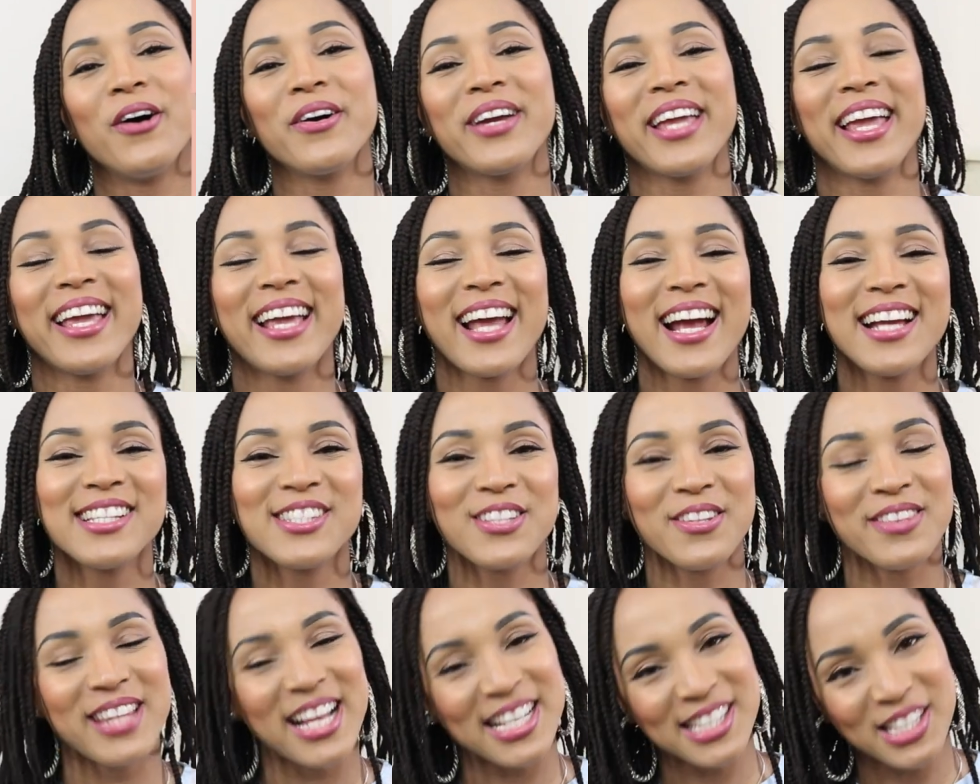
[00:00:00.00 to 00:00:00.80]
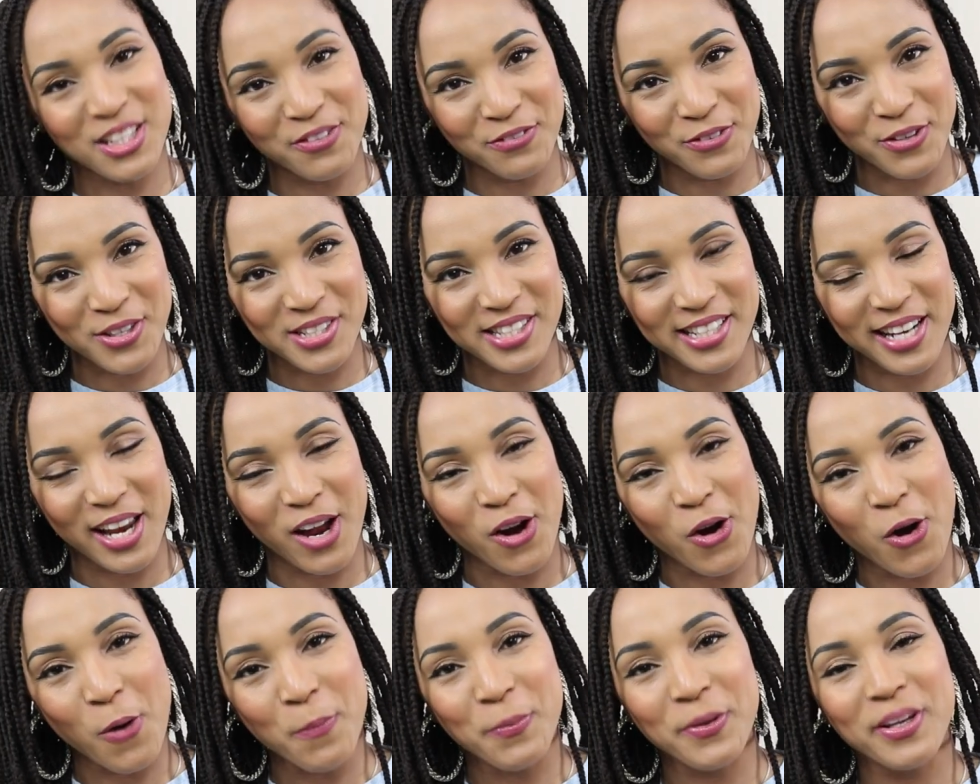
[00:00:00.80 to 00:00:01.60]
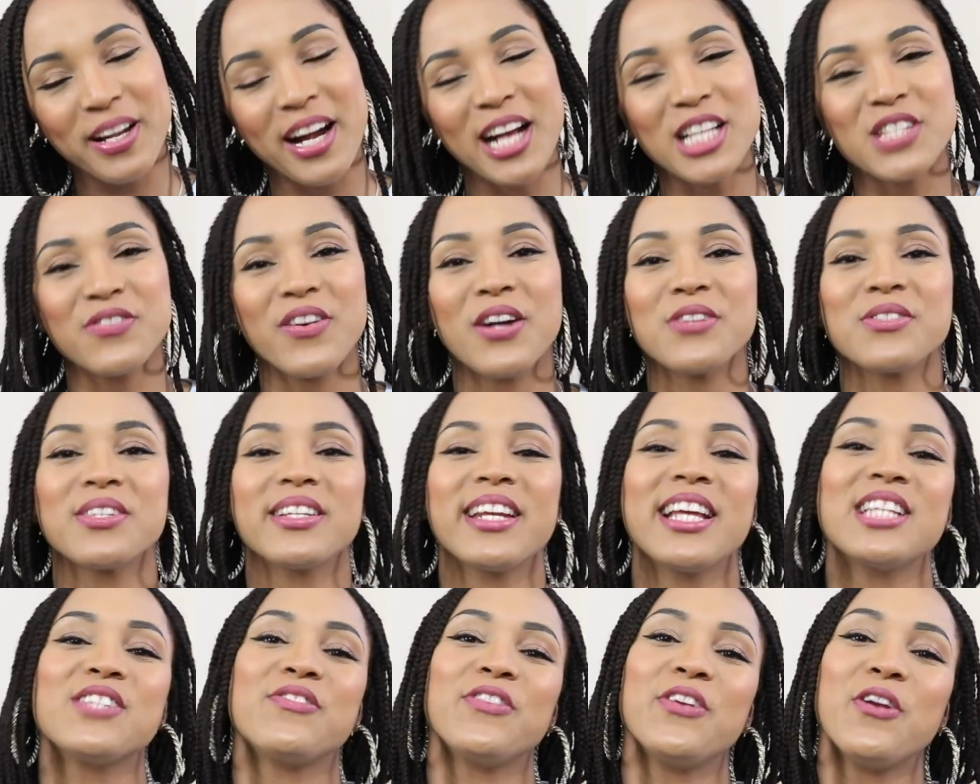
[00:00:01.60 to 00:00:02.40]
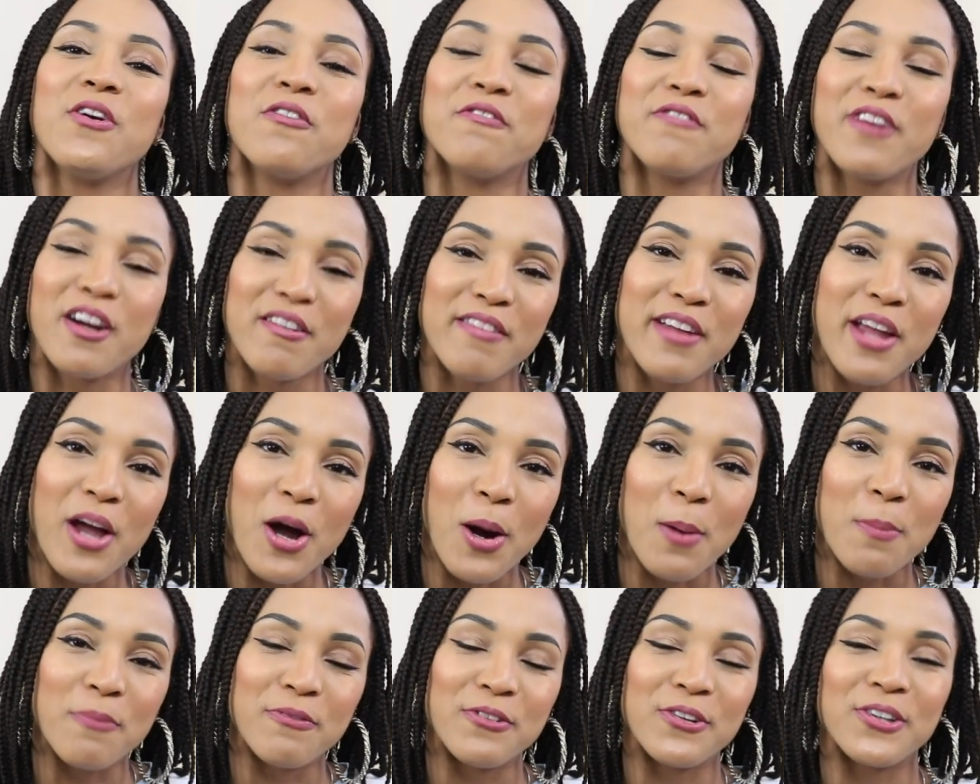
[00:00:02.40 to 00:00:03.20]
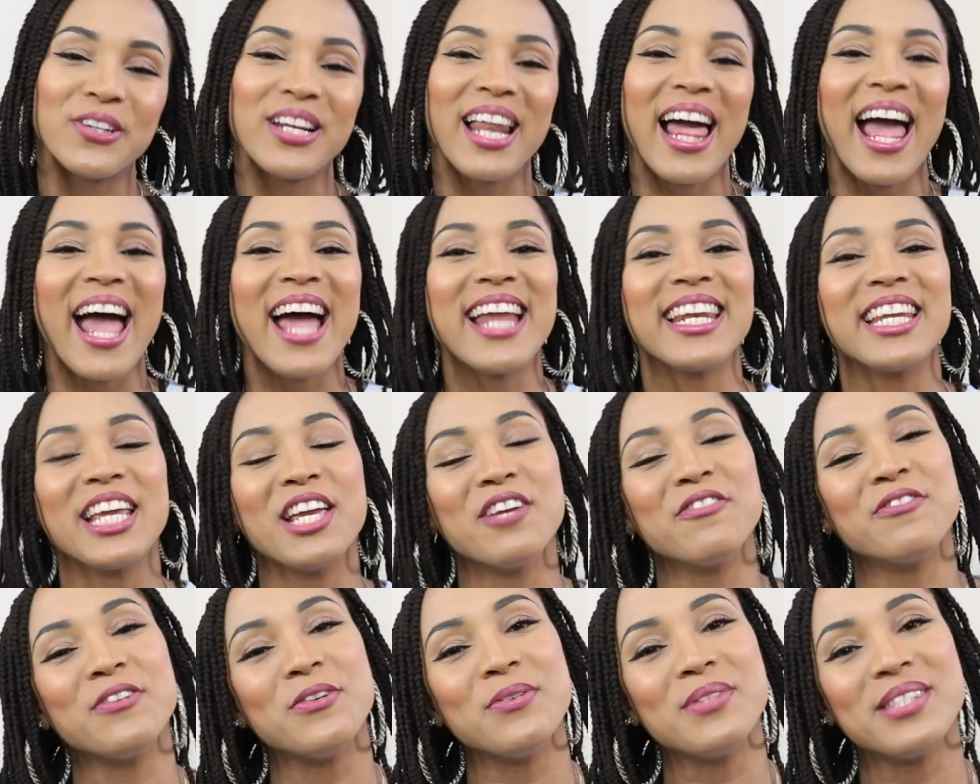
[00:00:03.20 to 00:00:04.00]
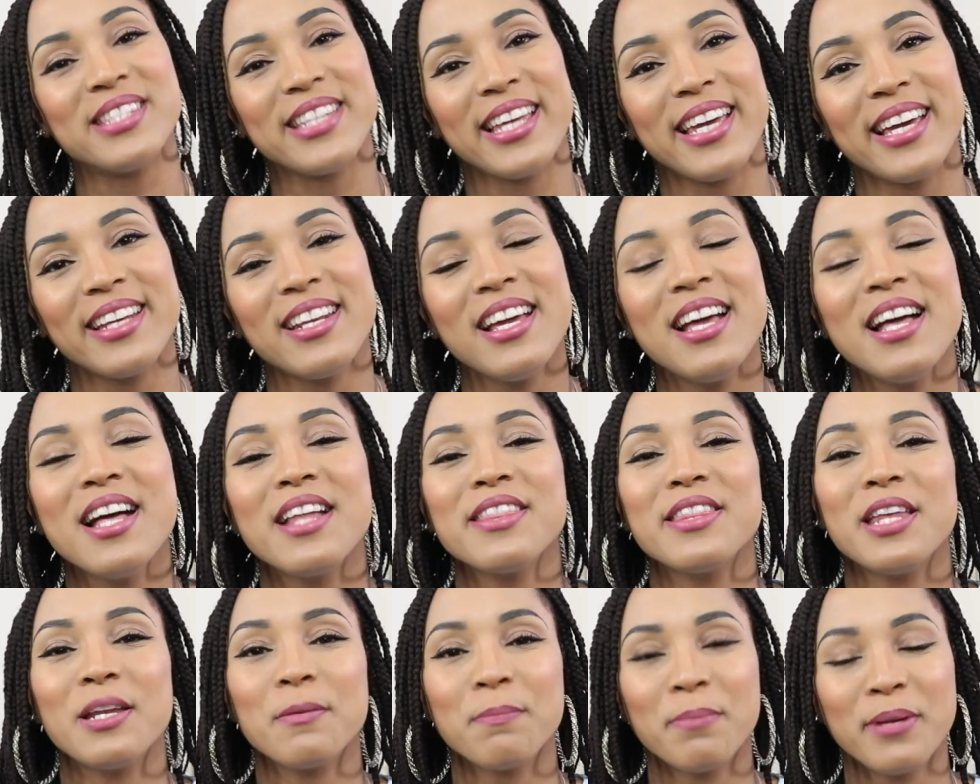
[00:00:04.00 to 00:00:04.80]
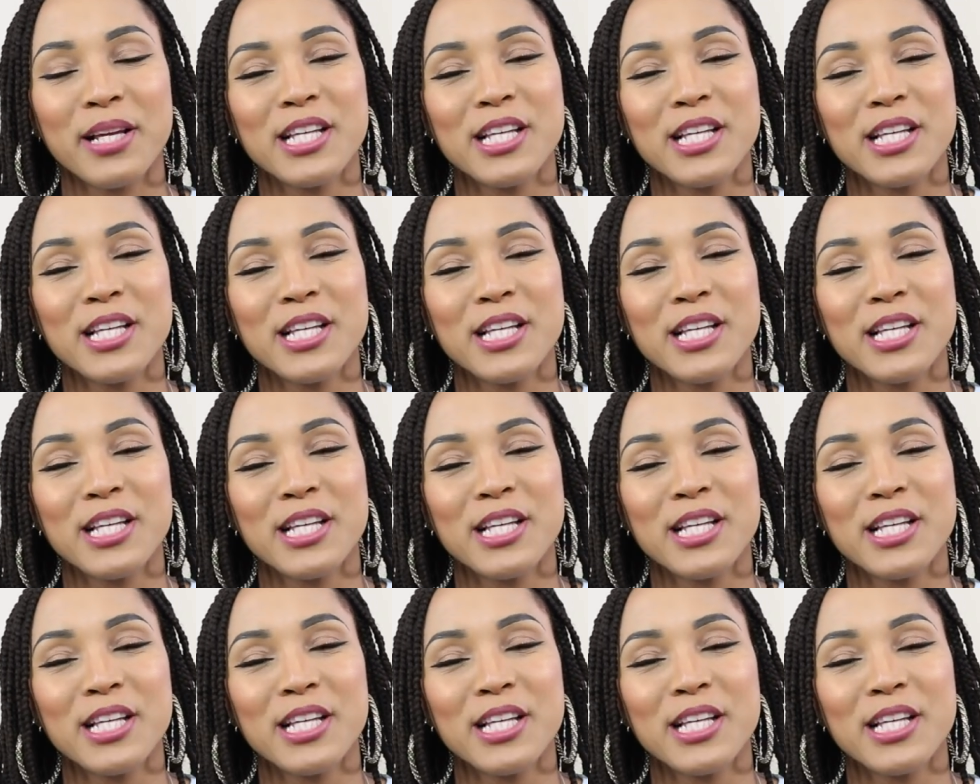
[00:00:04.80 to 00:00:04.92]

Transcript: okay guys, so that's it for today. I hope you guys found today's video very helpful and if you did, then